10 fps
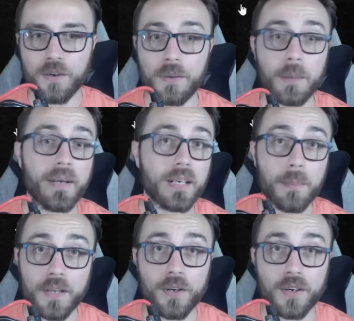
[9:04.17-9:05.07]
I'm going to pick it
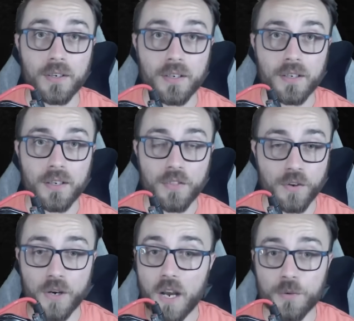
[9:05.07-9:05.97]
up here.
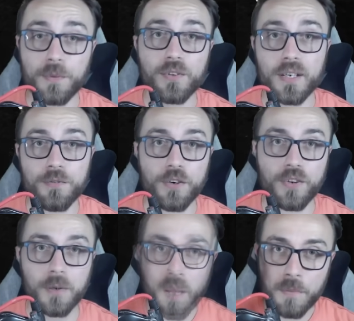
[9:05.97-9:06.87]
They're 100%
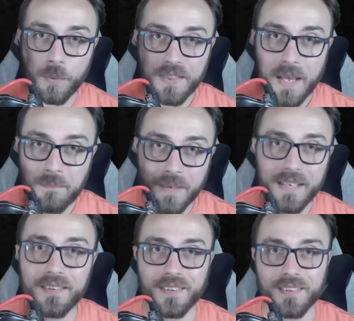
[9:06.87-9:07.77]
efficient. But what that
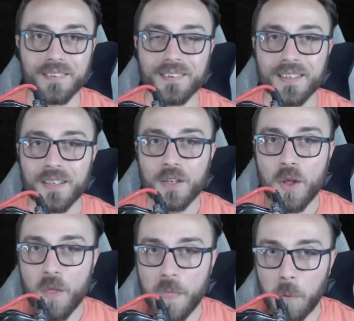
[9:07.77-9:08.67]
means is
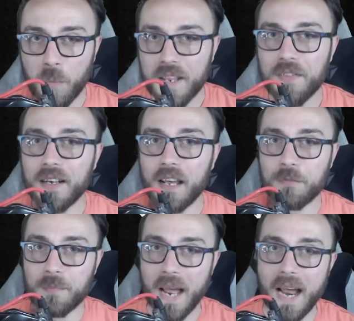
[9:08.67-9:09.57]
the way that
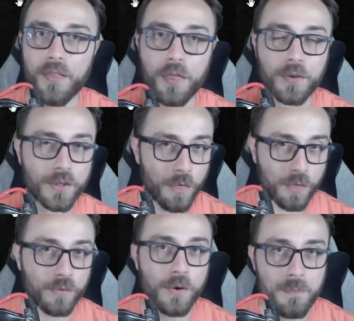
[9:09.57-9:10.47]
I've pathed
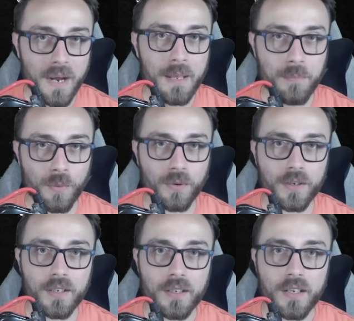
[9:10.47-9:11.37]
through my
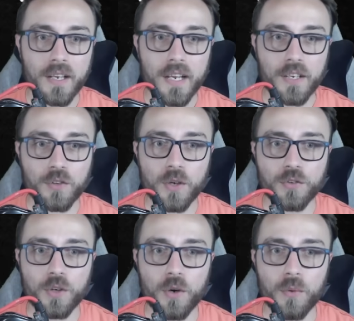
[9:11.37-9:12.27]
board is
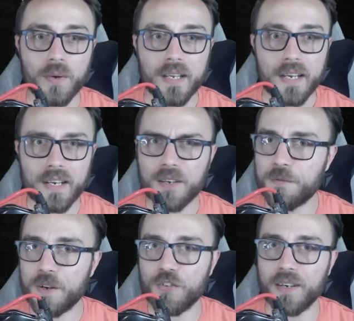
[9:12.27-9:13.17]
also
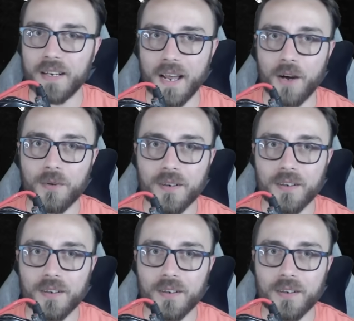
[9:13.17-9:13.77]
inefficient now.